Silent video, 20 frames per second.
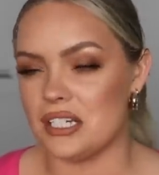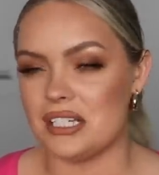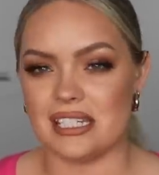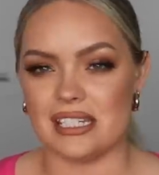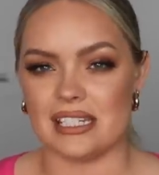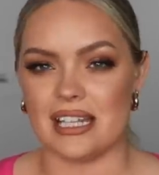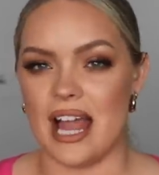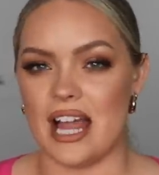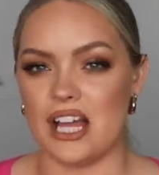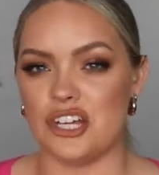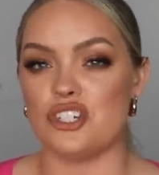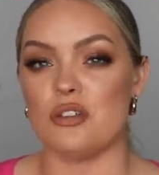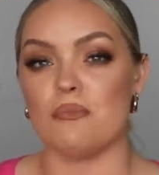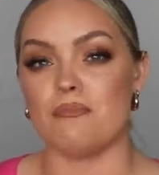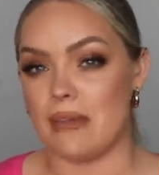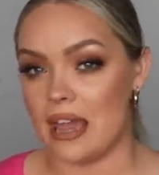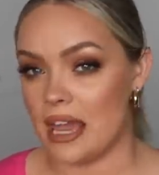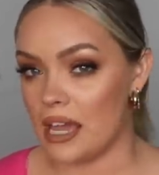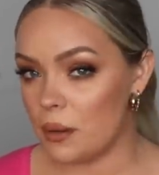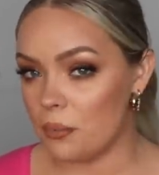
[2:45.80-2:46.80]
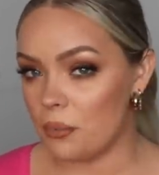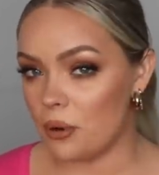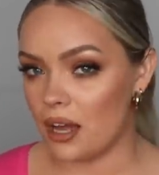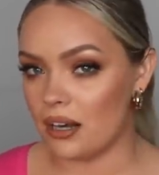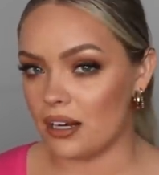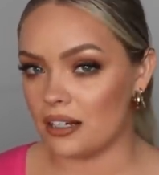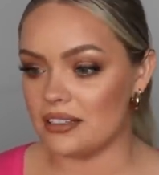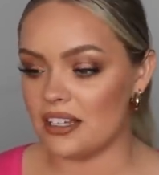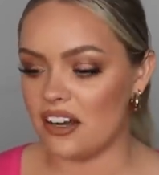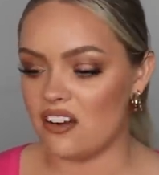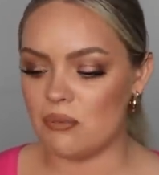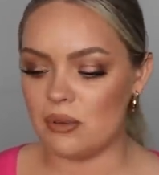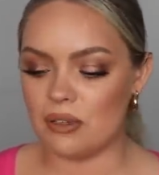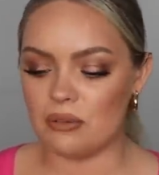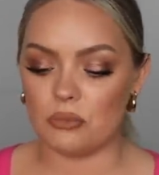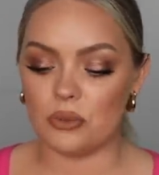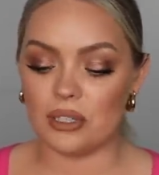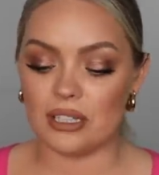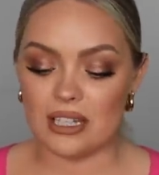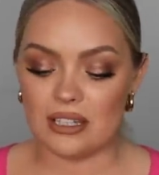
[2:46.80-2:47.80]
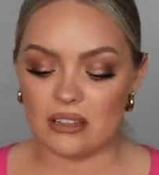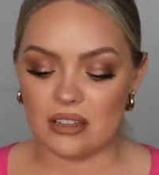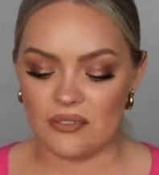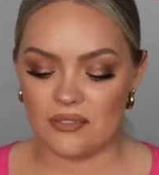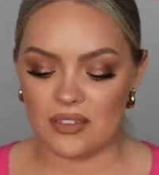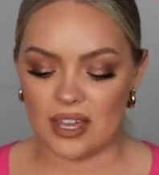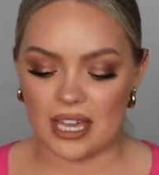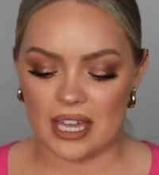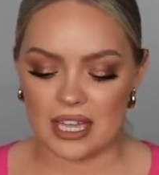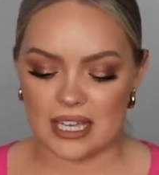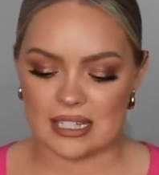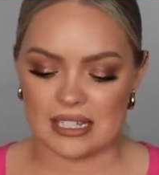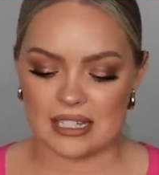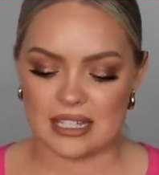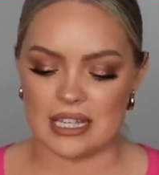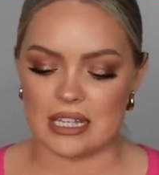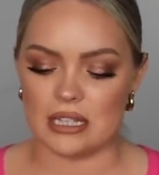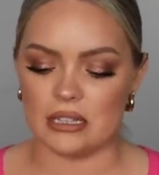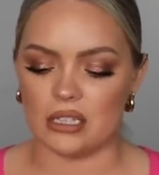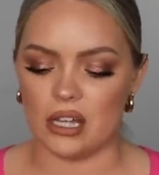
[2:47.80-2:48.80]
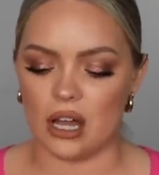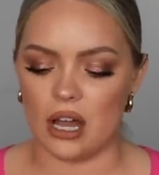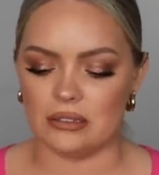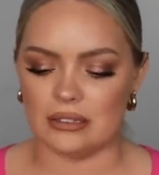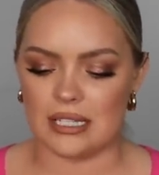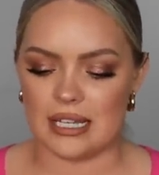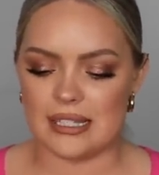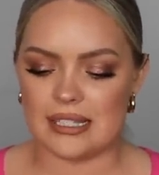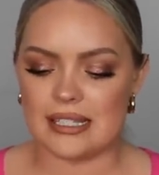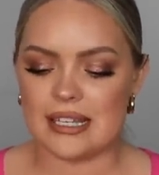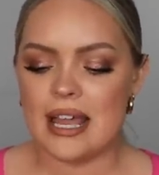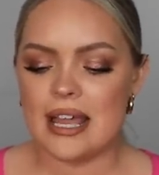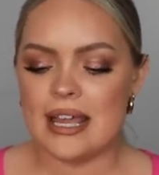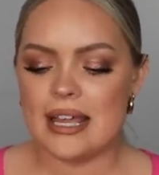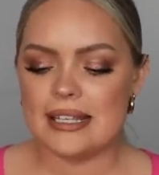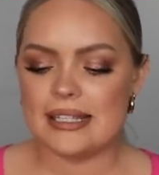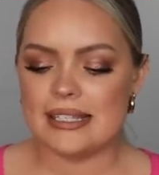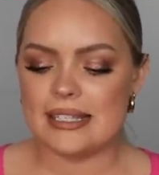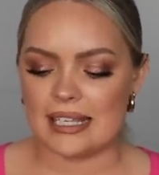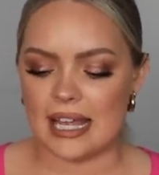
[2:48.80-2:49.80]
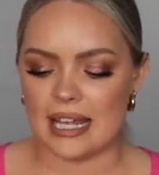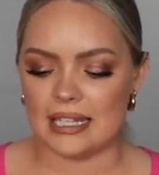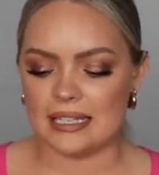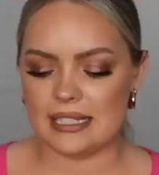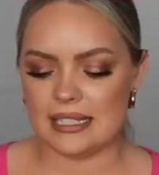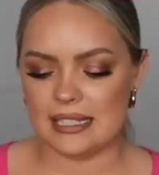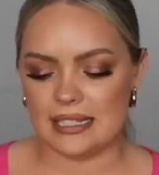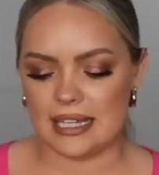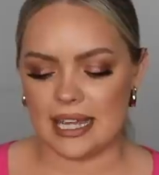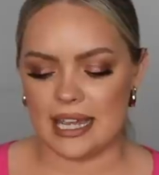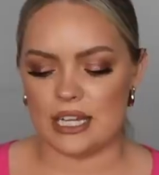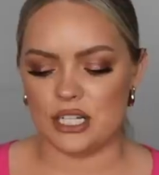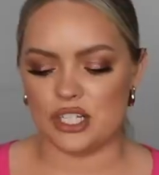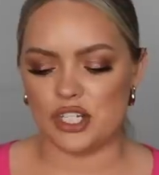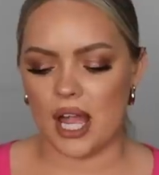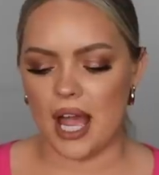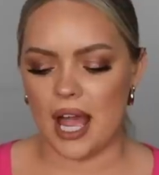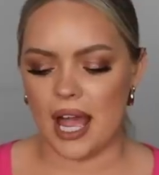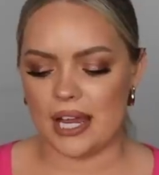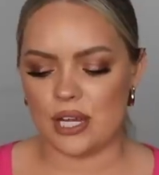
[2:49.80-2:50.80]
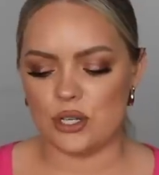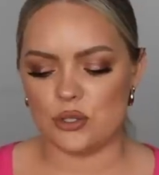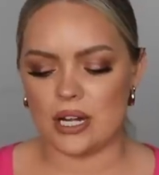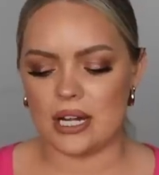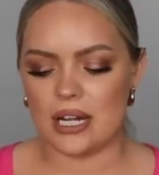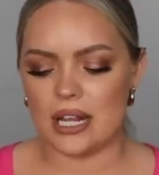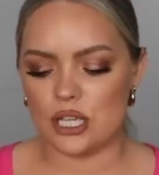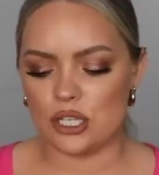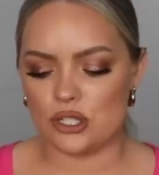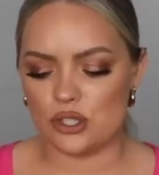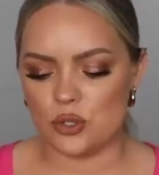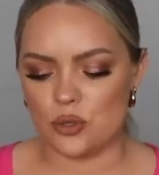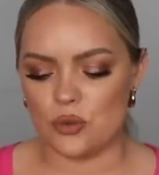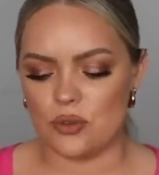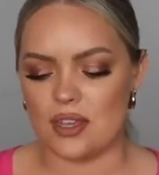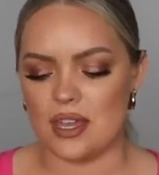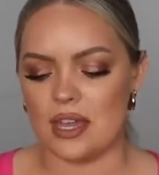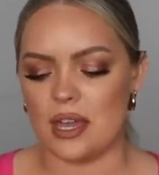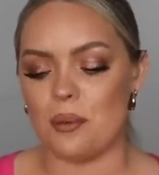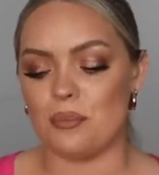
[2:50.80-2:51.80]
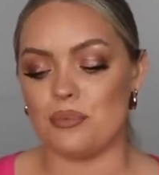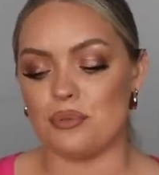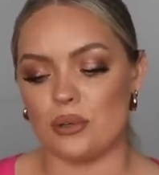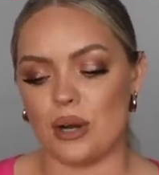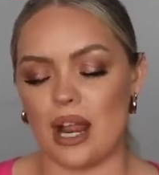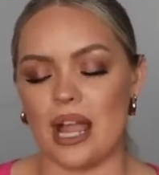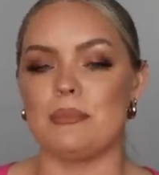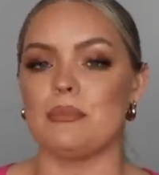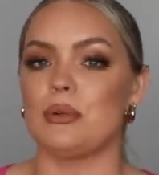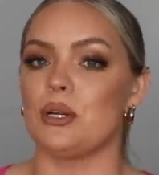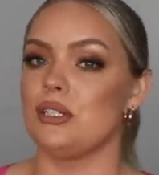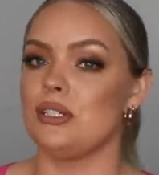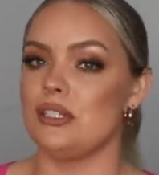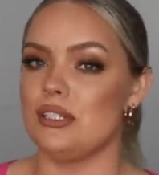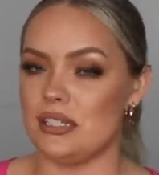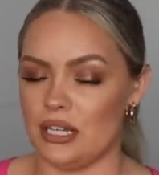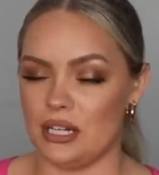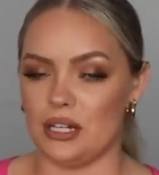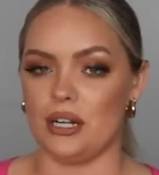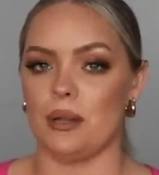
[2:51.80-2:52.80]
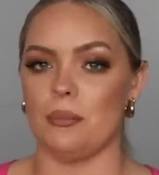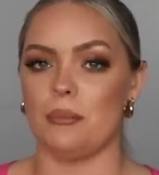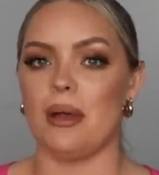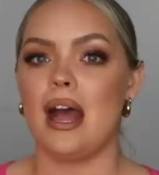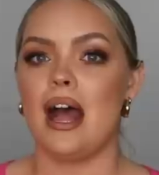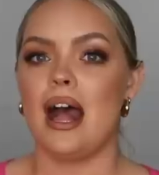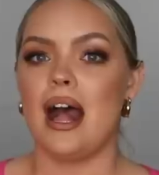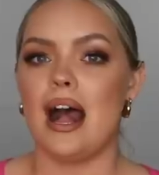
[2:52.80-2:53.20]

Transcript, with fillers: slash makeup product that I've been really loving is the Lawless Set the Stage Hydrating Soothing Primer Serum.